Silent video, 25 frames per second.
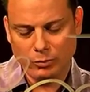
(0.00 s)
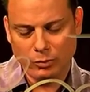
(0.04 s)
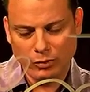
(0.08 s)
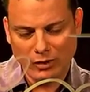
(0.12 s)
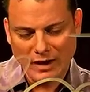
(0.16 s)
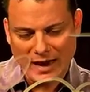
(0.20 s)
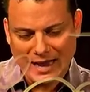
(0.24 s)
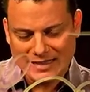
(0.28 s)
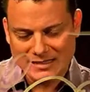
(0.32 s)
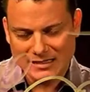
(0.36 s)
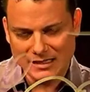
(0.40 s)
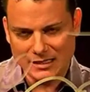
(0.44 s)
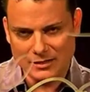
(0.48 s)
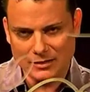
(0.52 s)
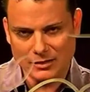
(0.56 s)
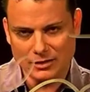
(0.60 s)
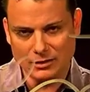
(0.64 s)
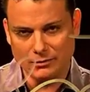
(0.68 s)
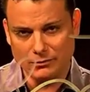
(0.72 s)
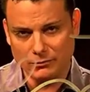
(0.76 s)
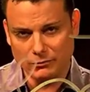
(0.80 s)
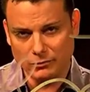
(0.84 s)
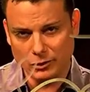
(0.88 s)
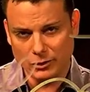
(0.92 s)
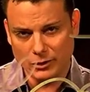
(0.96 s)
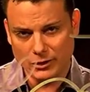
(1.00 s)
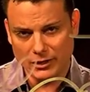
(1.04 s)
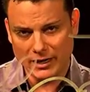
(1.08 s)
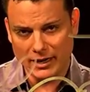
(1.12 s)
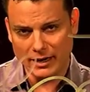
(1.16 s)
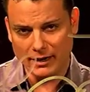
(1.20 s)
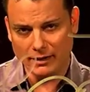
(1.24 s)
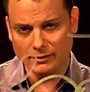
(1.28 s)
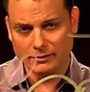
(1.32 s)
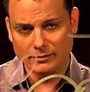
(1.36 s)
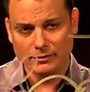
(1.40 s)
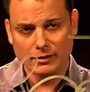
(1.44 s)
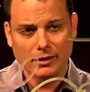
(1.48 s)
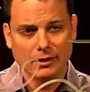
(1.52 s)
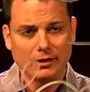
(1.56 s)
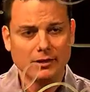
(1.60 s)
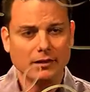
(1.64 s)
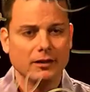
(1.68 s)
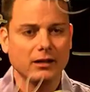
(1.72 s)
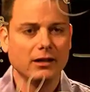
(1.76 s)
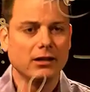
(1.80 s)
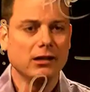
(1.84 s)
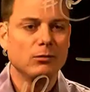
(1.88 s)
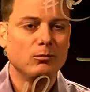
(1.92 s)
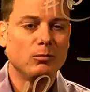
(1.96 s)
process of learning.
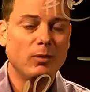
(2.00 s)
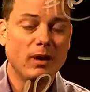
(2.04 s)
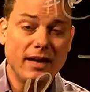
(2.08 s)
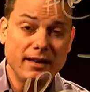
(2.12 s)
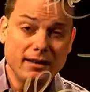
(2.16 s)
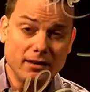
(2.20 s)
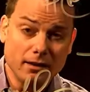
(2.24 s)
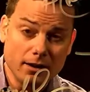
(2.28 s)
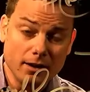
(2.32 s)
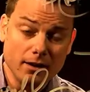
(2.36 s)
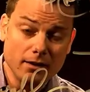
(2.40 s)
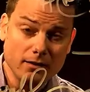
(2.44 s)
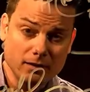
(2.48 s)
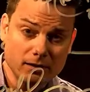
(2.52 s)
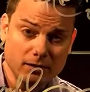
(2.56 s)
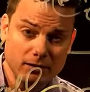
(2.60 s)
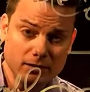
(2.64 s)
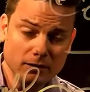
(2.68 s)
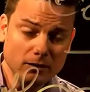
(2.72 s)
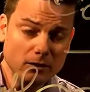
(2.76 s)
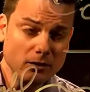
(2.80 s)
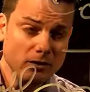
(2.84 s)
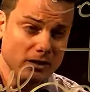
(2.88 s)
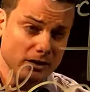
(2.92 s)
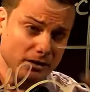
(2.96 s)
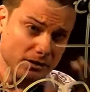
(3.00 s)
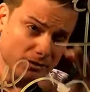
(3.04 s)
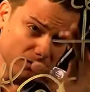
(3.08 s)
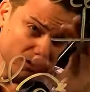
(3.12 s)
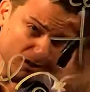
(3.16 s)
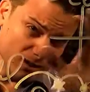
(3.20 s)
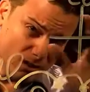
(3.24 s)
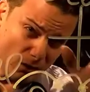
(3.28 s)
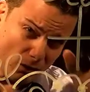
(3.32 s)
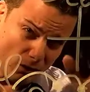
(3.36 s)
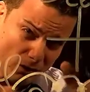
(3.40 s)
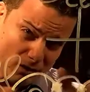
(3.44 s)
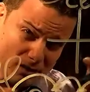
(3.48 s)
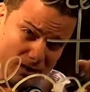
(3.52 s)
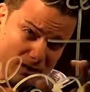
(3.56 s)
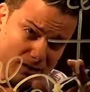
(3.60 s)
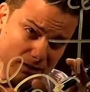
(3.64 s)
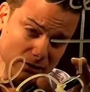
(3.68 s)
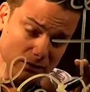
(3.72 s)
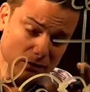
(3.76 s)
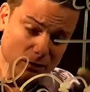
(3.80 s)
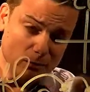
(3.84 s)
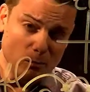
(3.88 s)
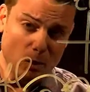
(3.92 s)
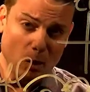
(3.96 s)
But it's still, there's
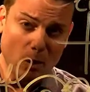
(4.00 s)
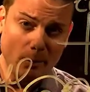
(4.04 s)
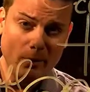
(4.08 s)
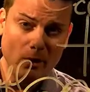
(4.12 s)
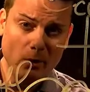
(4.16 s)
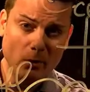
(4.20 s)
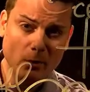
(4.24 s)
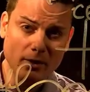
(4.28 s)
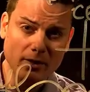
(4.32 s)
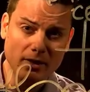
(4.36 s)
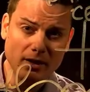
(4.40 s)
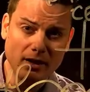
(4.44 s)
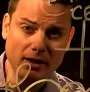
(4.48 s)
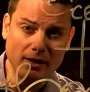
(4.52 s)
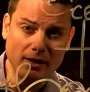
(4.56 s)
still a moment where